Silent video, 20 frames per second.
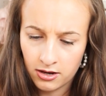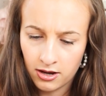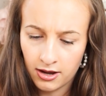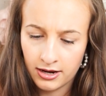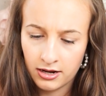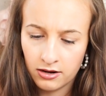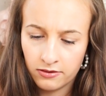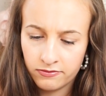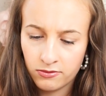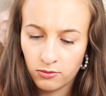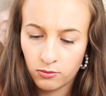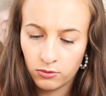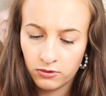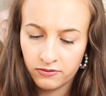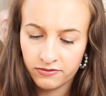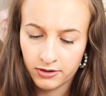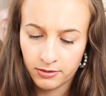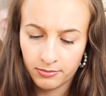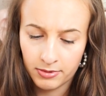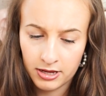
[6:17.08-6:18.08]
I love all
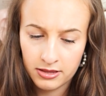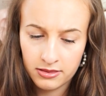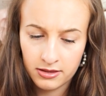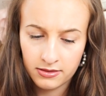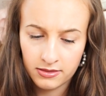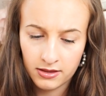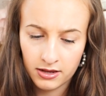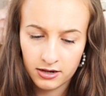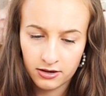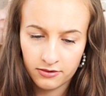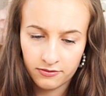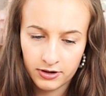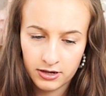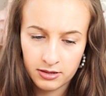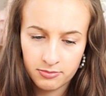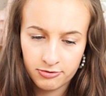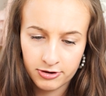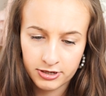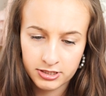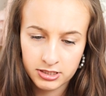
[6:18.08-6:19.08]
of them. I think they look
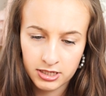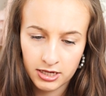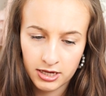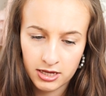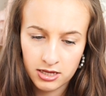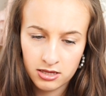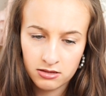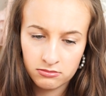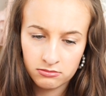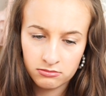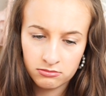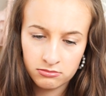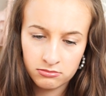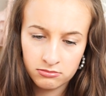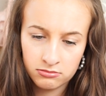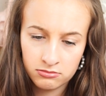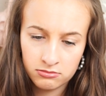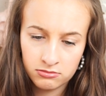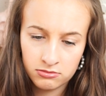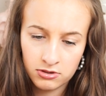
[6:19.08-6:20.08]
really pretty.
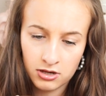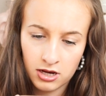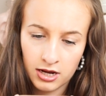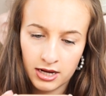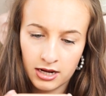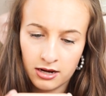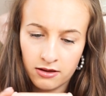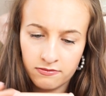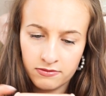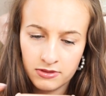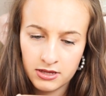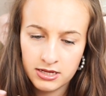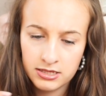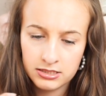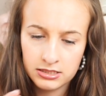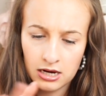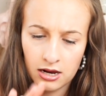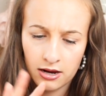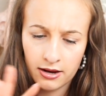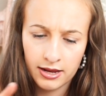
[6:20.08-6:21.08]
I love
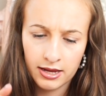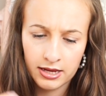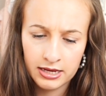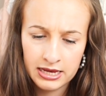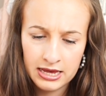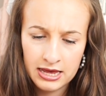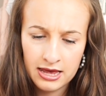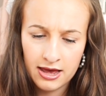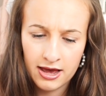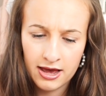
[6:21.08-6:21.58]
these like